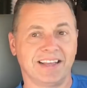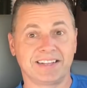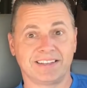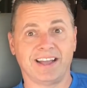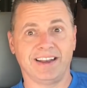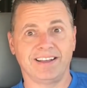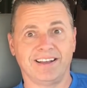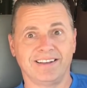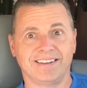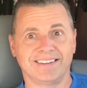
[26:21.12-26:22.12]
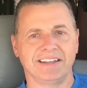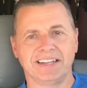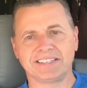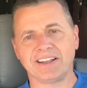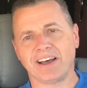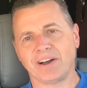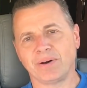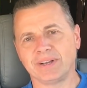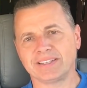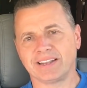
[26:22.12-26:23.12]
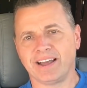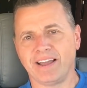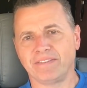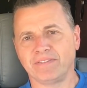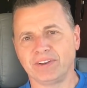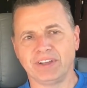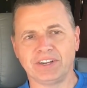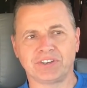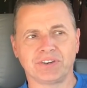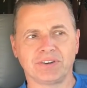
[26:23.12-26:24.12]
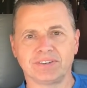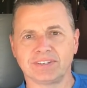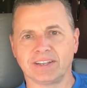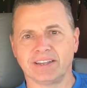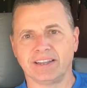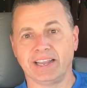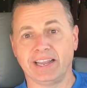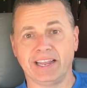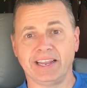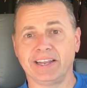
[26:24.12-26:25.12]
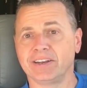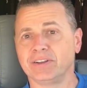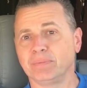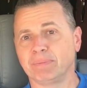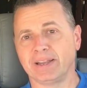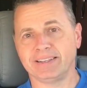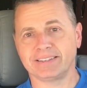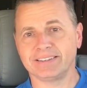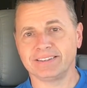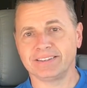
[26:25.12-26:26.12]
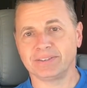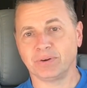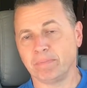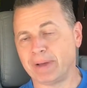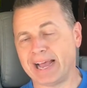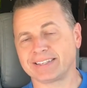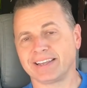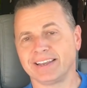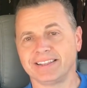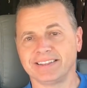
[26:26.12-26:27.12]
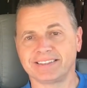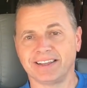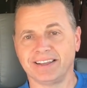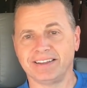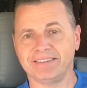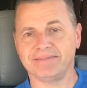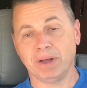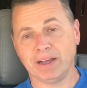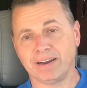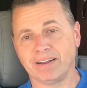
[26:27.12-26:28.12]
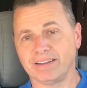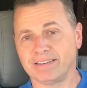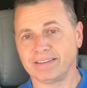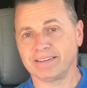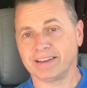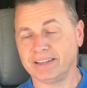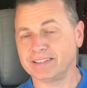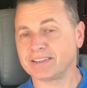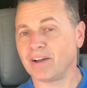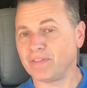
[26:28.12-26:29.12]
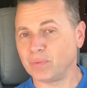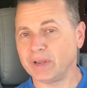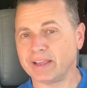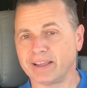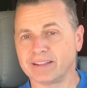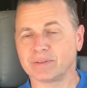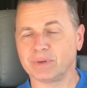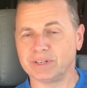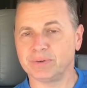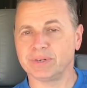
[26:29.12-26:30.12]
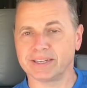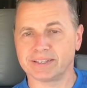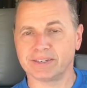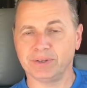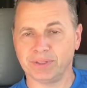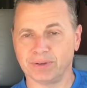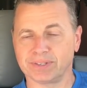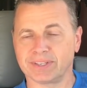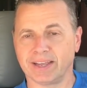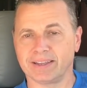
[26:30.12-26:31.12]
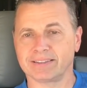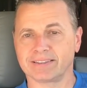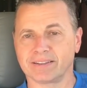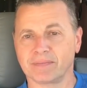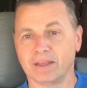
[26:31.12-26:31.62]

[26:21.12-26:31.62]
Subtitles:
Exciting, huh? It's not always a life of adventures, eating at new places, or basking in the sun, but at least on the weekends we do get to do those things.